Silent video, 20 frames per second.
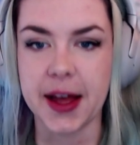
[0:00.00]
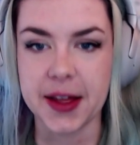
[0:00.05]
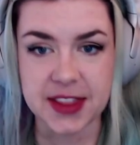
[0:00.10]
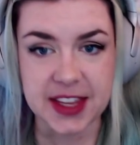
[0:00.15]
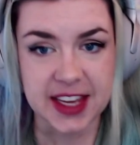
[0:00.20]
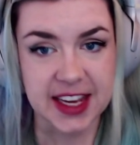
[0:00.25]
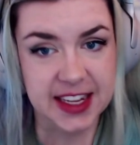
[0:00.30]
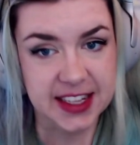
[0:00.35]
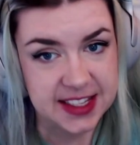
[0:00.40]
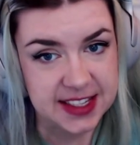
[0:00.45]

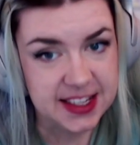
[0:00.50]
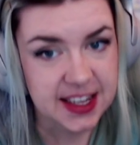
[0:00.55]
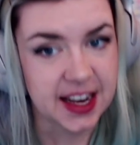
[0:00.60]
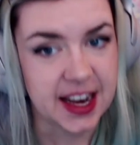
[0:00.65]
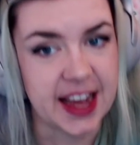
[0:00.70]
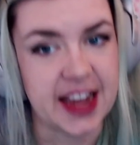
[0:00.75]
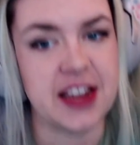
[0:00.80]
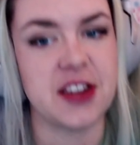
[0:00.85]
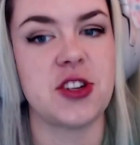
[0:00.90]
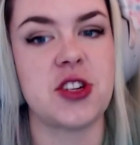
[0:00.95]
The
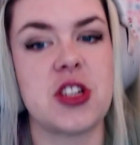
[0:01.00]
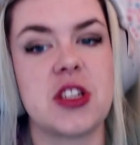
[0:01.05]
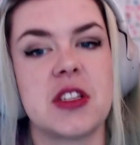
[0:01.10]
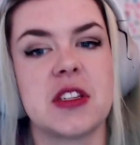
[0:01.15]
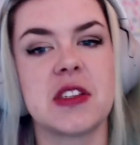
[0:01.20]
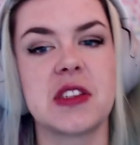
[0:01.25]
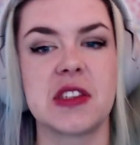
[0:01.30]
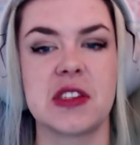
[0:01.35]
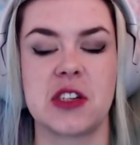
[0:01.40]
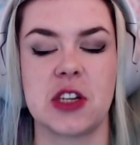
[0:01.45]

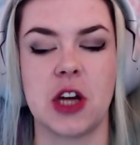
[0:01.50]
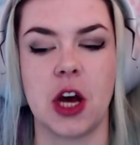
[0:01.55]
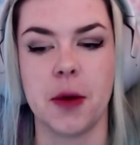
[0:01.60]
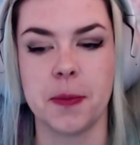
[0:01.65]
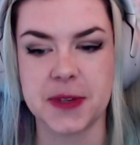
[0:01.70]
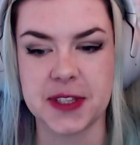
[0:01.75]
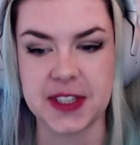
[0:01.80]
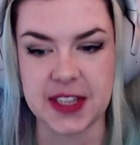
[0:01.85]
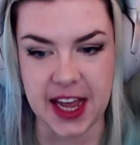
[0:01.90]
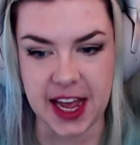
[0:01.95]
installation
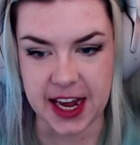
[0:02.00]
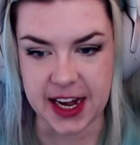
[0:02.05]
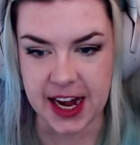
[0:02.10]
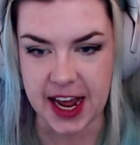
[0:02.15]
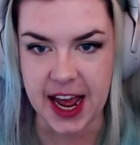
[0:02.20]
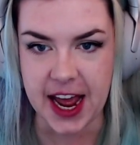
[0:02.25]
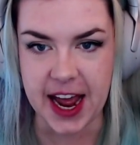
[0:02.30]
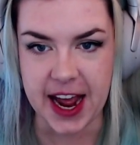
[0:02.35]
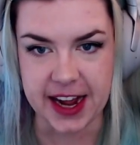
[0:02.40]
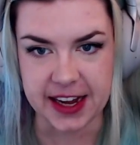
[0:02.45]
stops at
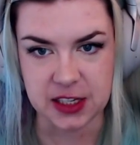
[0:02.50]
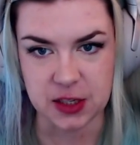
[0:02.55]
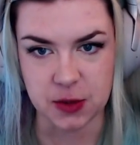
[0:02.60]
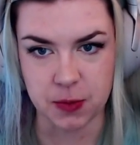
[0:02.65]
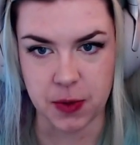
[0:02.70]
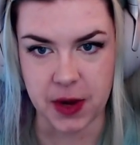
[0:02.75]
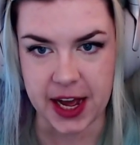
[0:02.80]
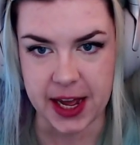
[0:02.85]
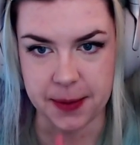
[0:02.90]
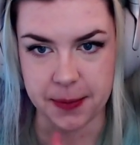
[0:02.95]

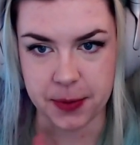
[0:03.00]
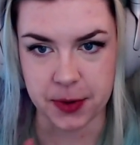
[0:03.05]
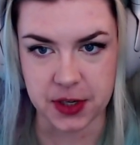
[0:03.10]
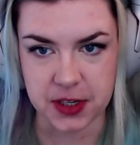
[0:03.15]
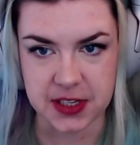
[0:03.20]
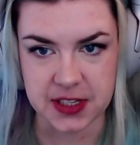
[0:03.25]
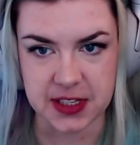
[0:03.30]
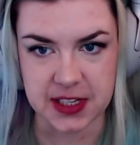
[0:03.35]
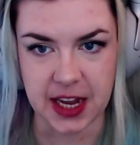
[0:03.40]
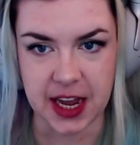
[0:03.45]

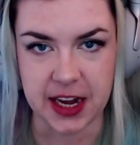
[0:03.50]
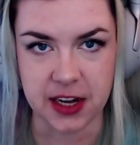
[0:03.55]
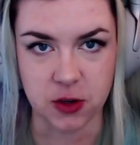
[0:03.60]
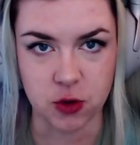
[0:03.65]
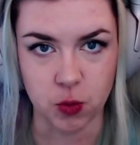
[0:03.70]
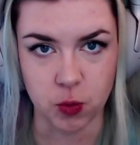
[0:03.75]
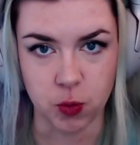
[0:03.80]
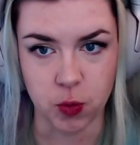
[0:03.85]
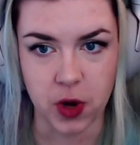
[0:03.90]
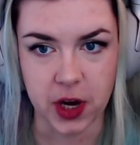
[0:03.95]

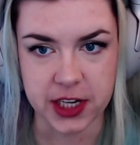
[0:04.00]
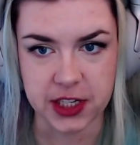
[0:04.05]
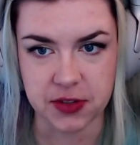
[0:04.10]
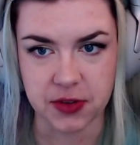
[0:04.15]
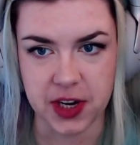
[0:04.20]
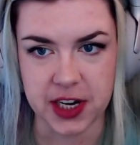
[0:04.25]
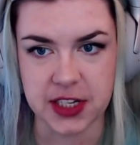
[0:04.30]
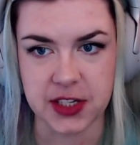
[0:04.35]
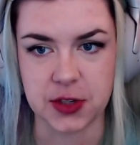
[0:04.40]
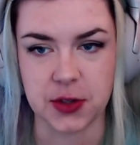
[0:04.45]
XY%. What
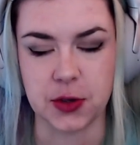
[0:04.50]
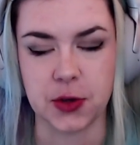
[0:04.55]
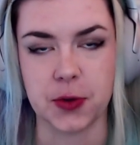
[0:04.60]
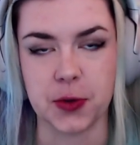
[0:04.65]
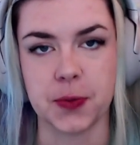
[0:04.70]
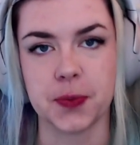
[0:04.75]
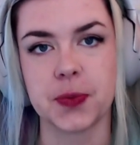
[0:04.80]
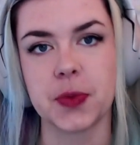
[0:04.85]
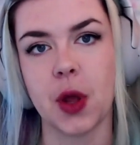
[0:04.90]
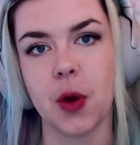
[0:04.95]
do I
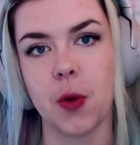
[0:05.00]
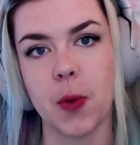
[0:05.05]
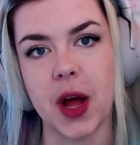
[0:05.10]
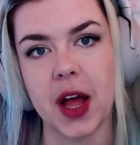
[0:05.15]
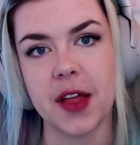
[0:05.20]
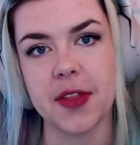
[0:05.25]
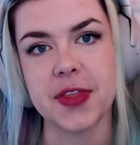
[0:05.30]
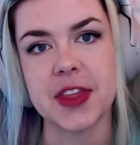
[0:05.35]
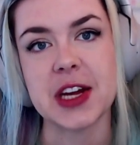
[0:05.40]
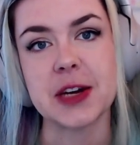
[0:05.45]
do?
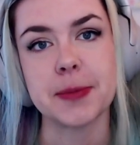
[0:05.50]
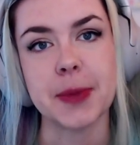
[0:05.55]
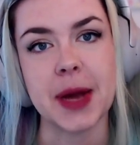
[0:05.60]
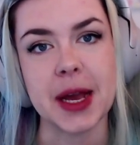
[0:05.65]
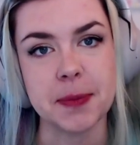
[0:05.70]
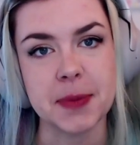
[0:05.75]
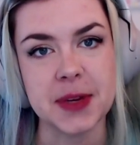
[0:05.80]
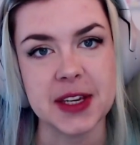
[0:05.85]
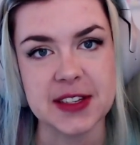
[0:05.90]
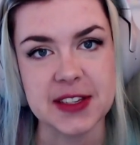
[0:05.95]
Well, there
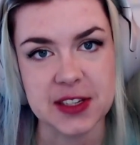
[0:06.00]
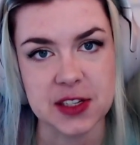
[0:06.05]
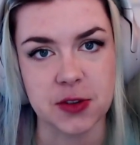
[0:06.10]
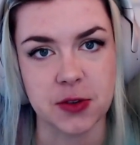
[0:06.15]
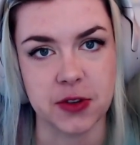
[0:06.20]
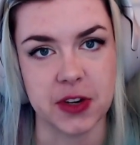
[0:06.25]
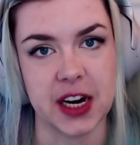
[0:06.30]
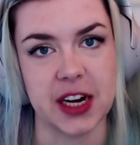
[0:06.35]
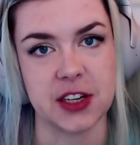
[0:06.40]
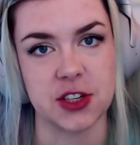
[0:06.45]
might be a
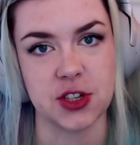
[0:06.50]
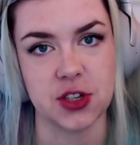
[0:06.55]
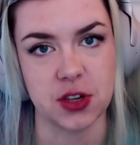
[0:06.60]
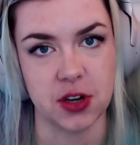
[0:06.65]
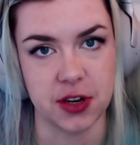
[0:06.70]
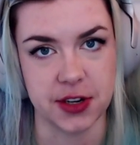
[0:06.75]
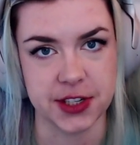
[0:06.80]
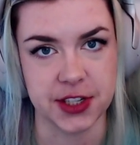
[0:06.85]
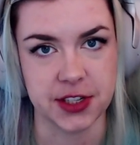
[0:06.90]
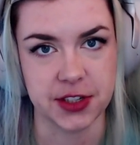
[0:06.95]

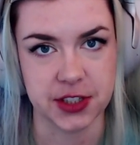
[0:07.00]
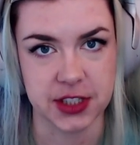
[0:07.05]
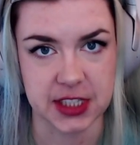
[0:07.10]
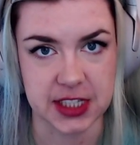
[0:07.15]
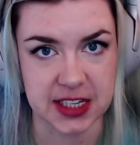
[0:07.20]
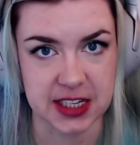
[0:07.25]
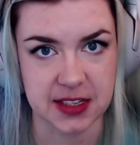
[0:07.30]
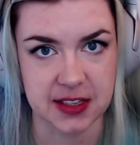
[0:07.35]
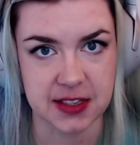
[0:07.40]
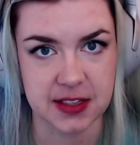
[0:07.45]
scratch on your
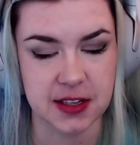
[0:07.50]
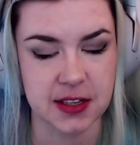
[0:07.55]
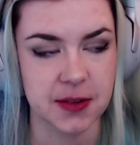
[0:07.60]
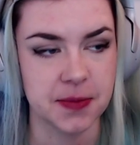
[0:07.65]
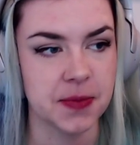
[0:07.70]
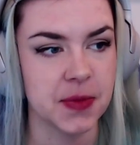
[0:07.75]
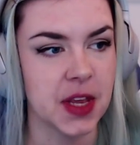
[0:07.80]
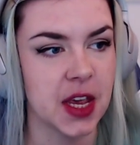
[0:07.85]
disk.